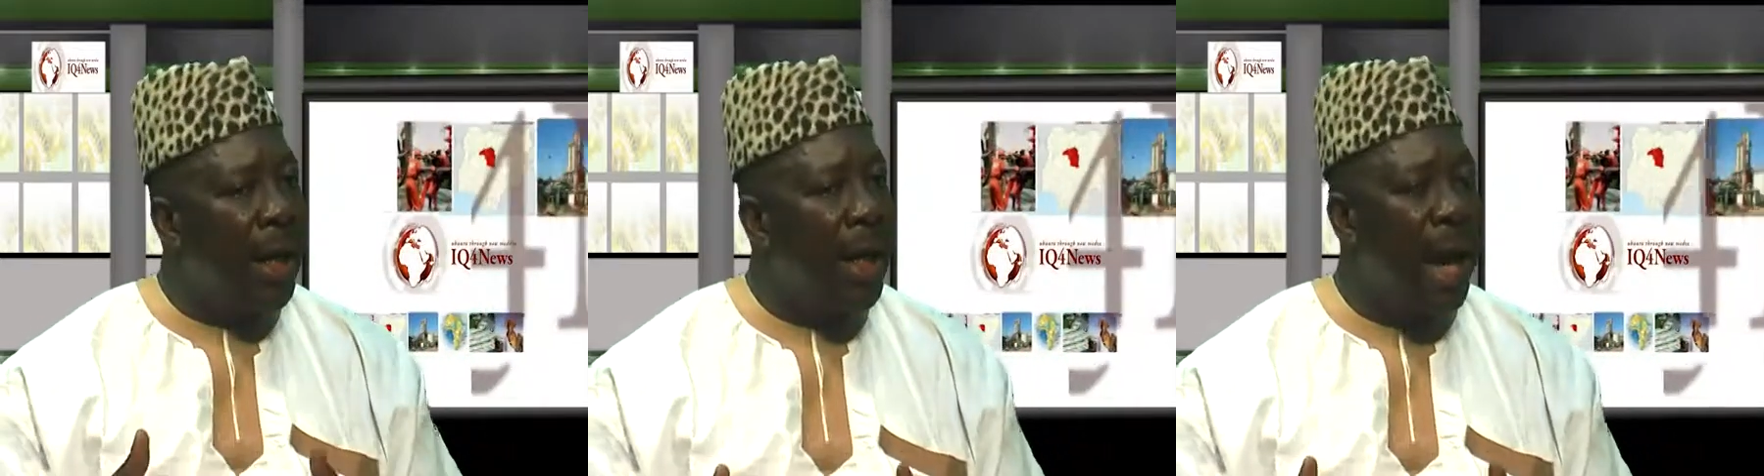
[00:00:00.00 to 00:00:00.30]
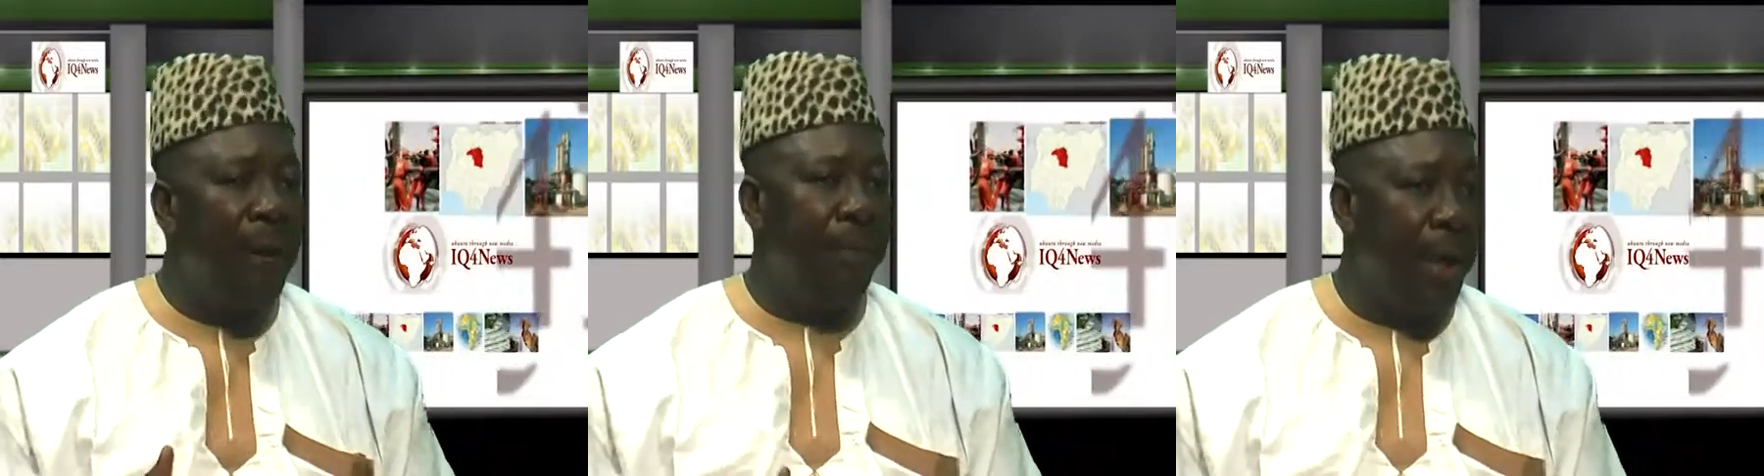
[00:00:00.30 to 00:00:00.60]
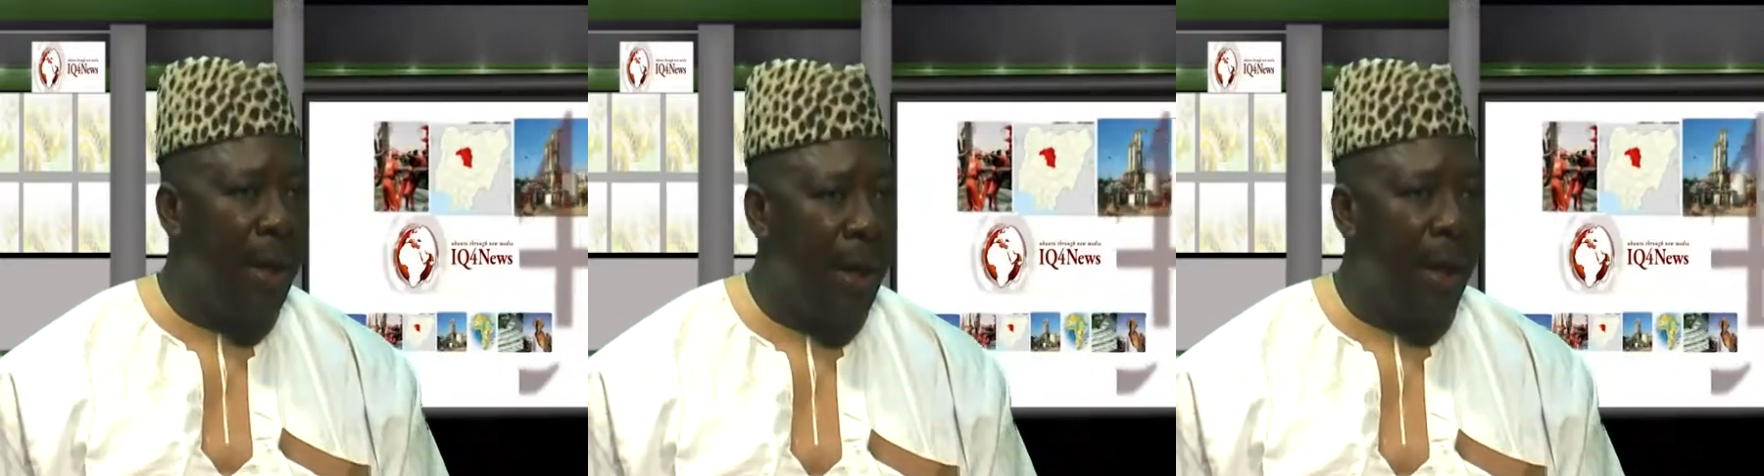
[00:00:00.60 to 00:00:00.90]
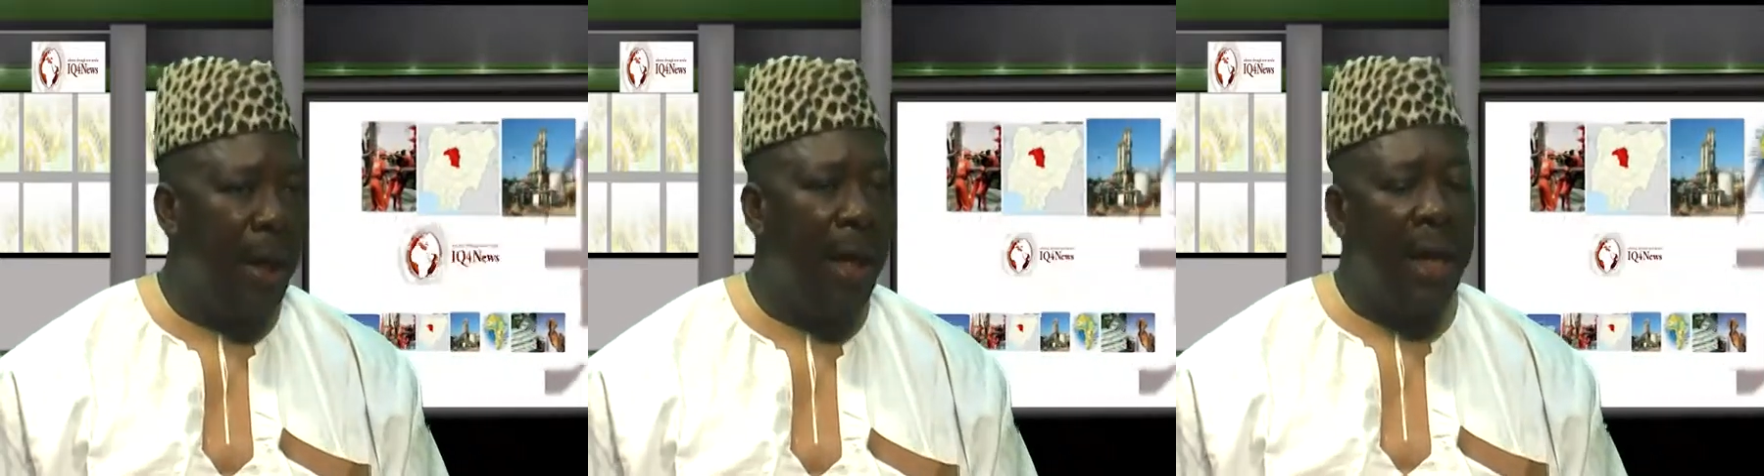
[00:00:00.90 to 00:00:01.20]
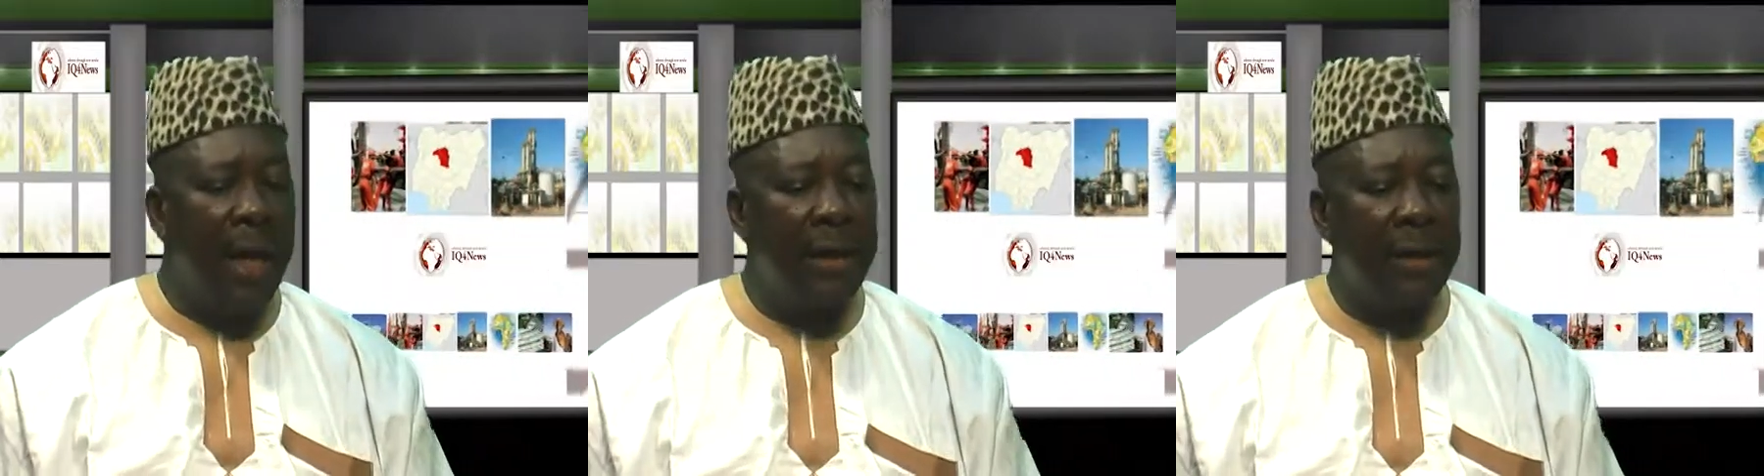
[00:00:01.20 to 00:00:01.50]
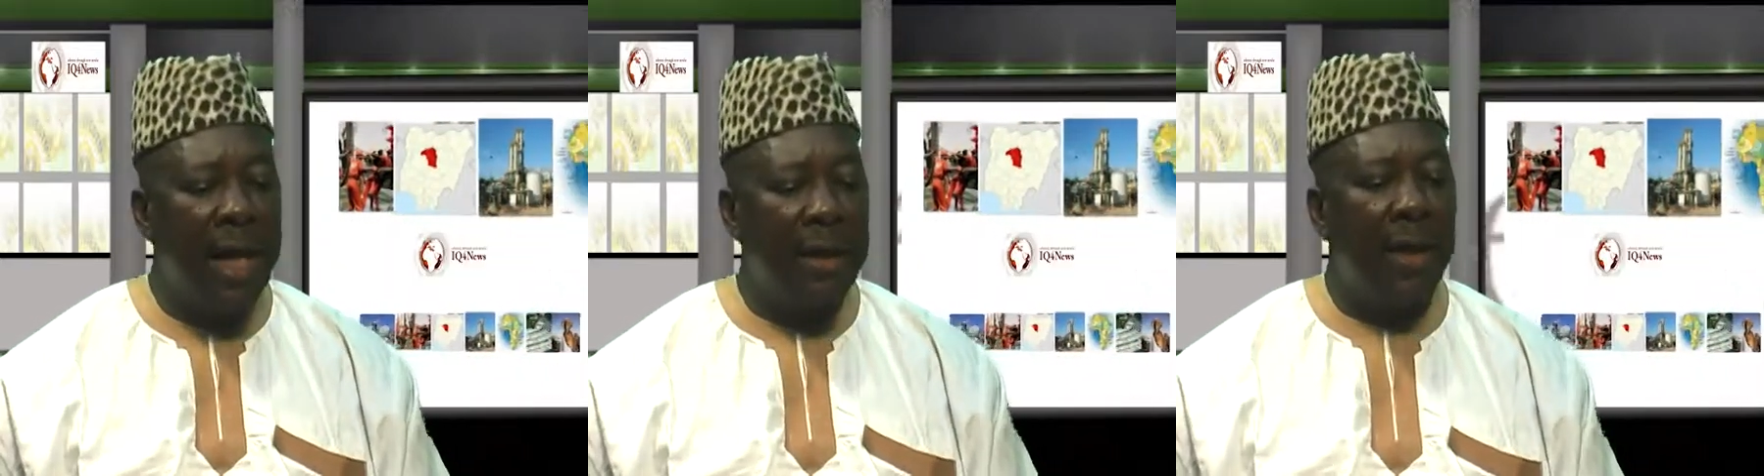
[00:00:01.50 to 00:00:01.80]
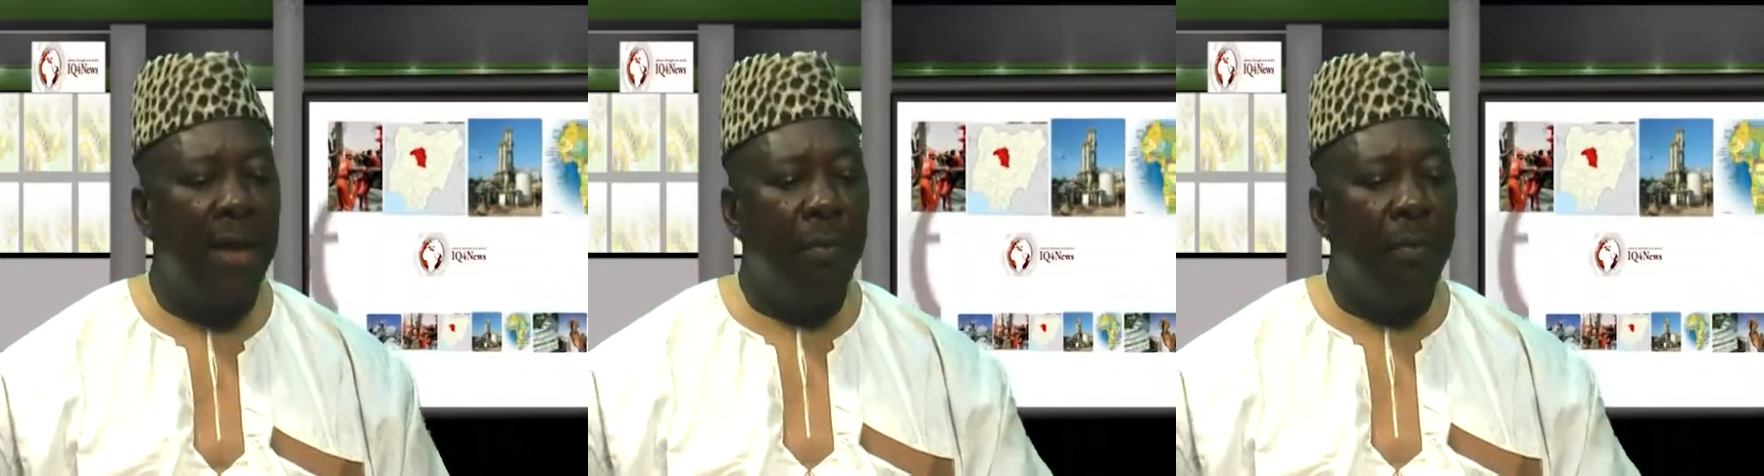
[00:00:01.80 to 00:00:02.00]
A and B is that